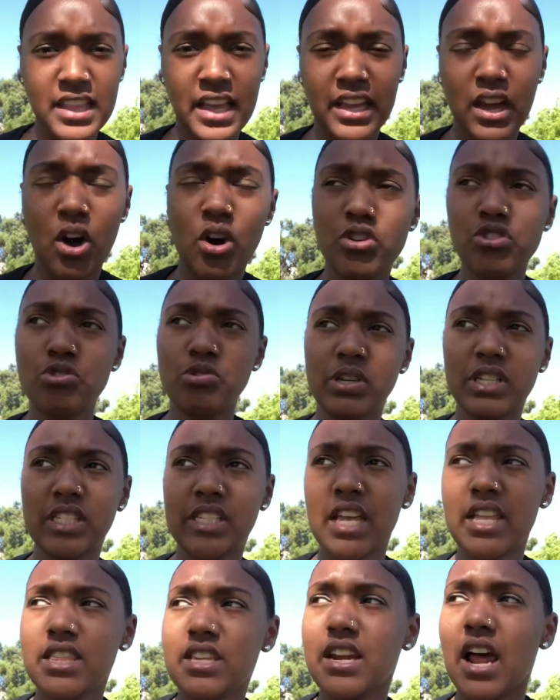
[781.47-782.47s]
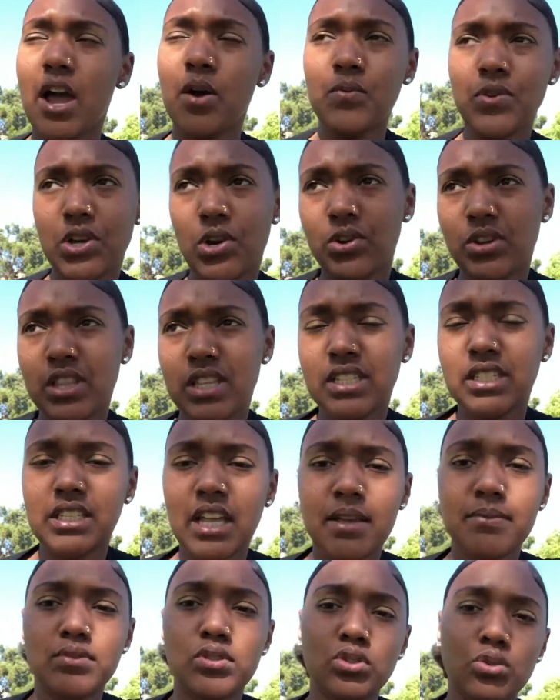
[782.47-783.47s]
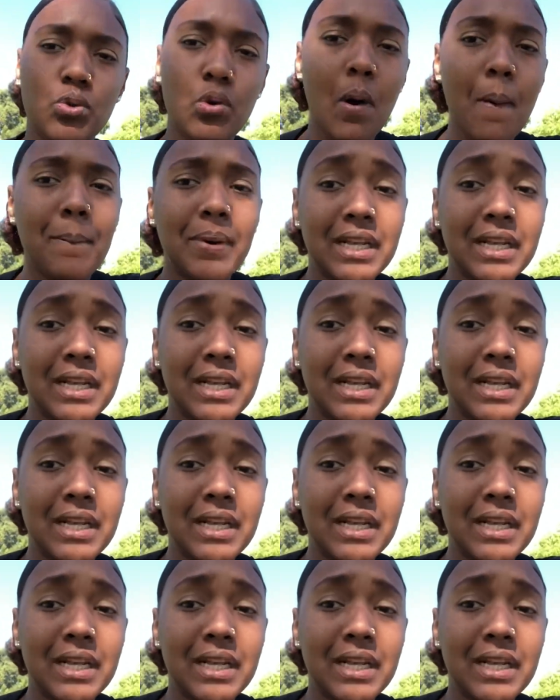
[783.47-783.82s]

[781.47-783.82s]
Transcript: Like, oh, you could stay the night, we go to the same school.